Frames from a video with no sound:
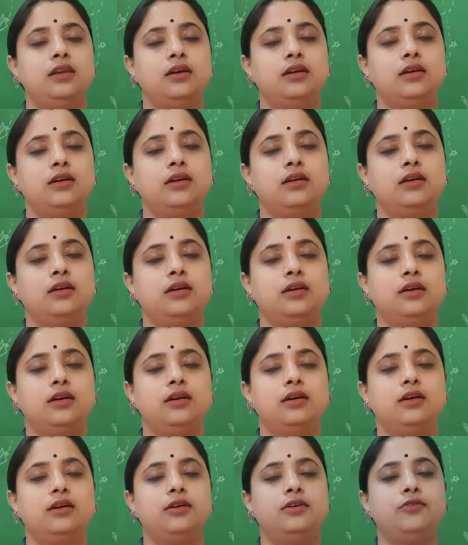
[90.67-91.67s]

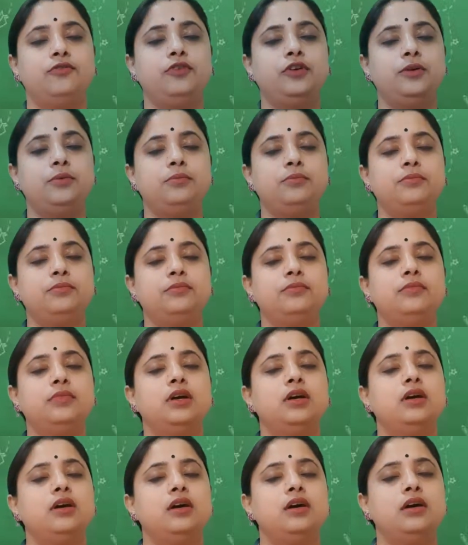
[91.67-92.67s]
Love him,
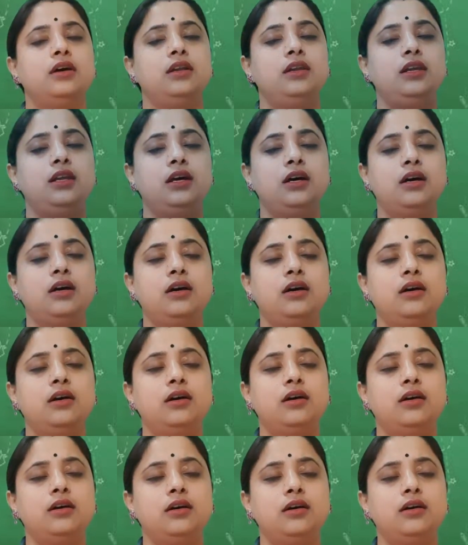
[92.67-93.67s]

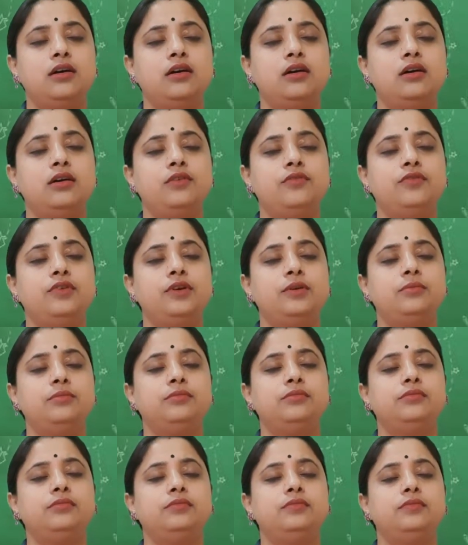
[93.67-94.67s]
love him,
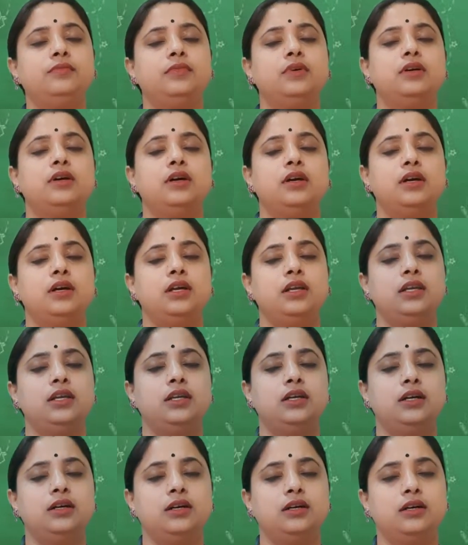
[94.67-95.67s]

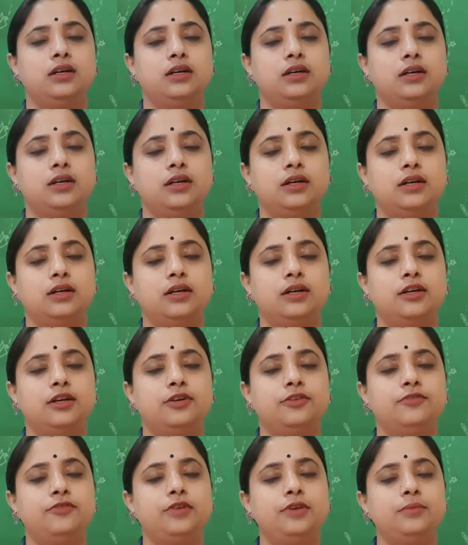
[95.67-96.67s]

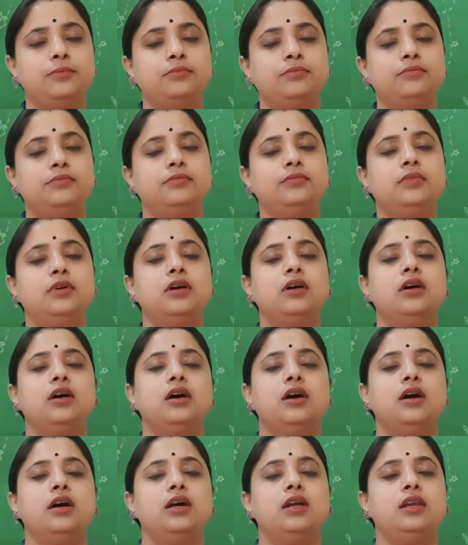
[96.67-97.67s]
love him,
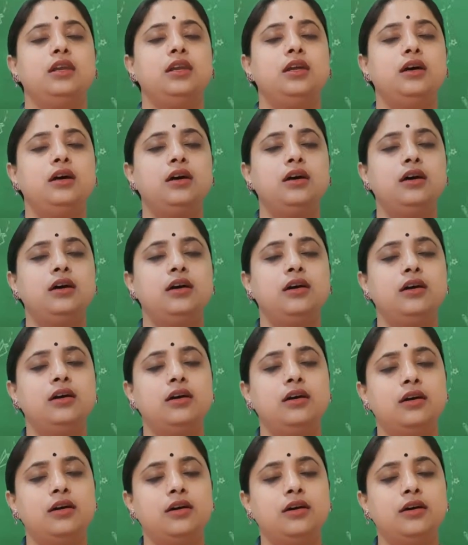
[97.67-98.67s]

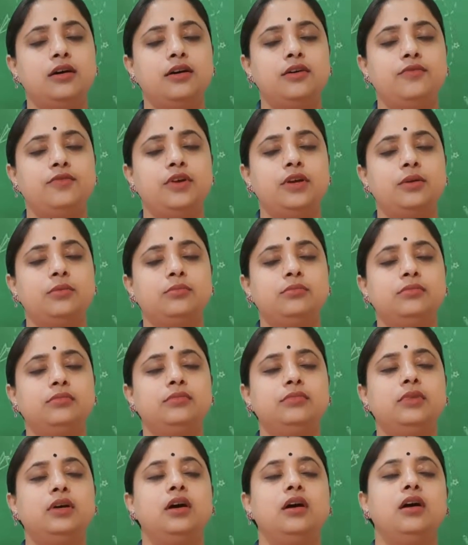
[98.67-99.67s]
love him.
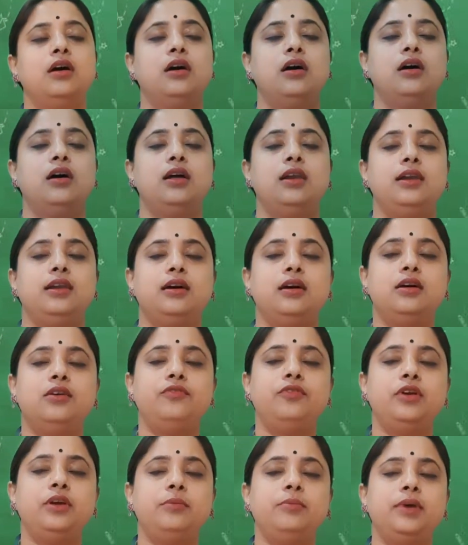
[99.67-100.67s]
Love
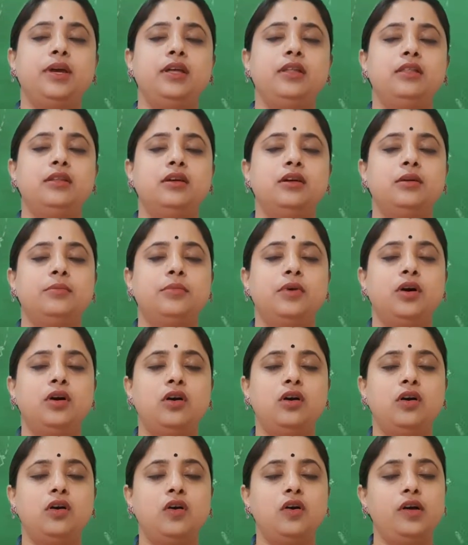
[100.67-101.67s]
him in the
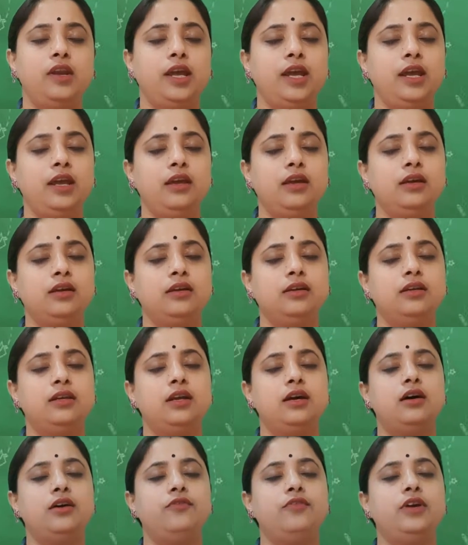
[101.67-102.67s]
morning,
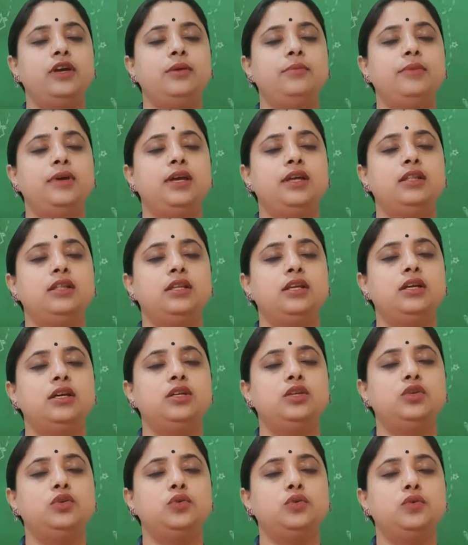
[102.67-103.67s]
love him in the
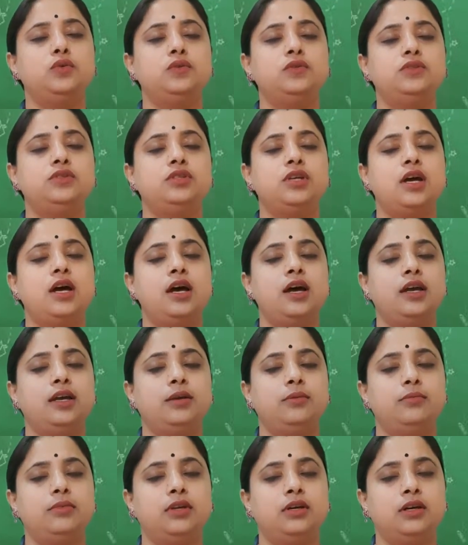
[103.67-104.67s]
noon
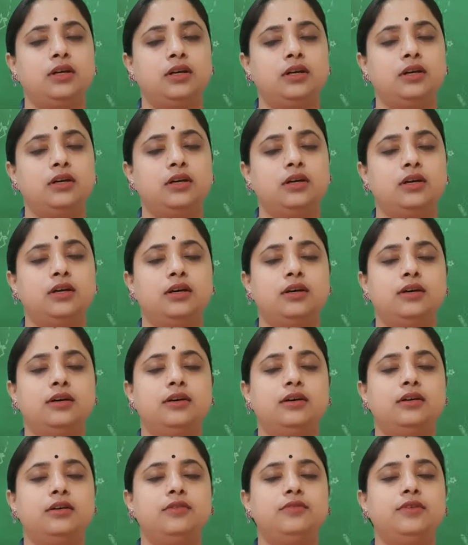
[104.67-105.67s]
time,
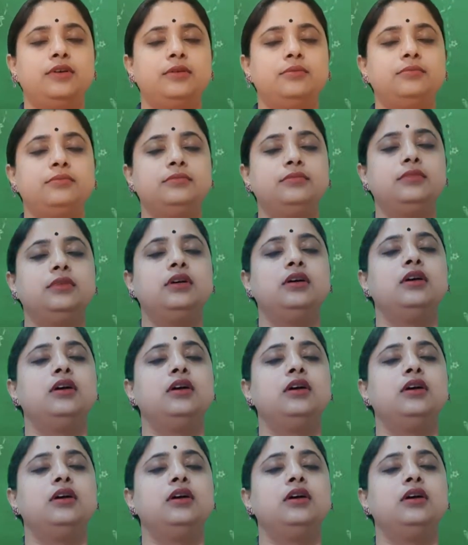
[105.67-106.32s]
Love him,